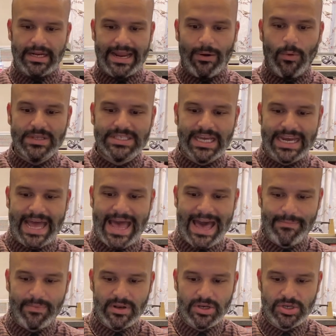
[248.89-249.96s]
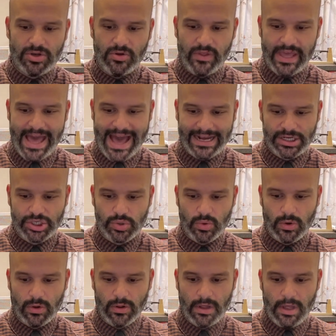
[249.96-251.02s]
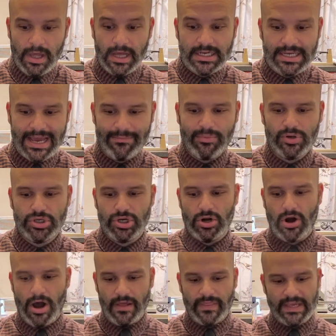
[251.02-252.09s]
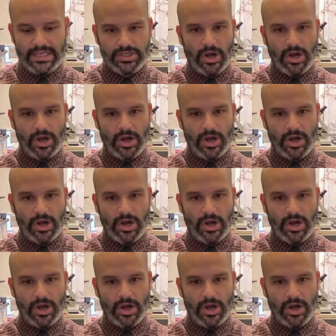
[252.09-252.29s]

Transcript: Now, what's going to happen to the actual temperature on these?